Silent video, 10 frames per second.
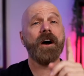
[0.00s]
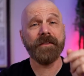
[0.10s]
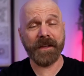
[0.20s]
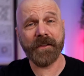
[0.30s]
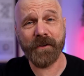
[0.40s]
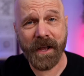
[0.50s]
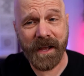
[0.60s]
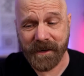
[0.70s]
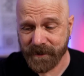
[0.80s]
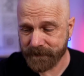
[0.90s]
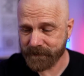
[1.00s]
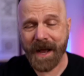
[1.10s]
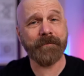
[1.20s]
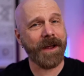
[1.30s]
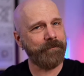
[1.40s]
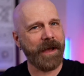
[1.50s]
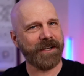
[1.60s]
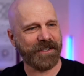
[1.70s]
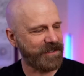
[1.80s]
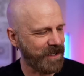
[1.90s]
On the other hand, I'm not
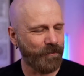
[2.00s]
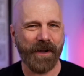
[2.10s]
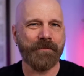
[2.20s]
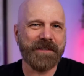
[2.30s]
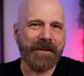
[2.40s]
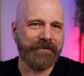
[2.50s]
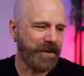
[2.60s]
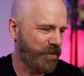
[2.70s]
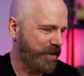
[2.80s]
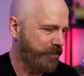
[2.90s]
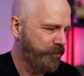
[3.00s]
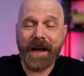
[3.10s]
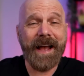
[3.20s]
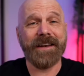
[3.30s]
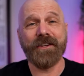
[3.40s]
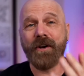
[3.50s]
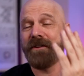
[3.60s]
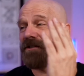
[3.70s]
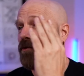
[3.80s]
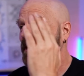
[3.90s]
bashing Subway, I'm just having fun with it. I had to go to
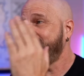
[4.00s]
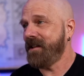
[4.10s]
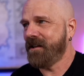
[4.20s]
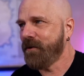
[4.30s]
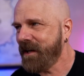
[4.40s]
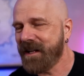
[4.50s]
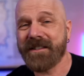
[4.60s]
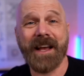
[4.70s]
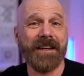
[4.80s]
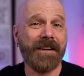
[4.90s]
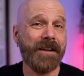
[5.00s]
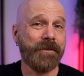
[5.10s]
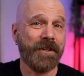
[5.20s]
the store and get the ingredients. I had to cut the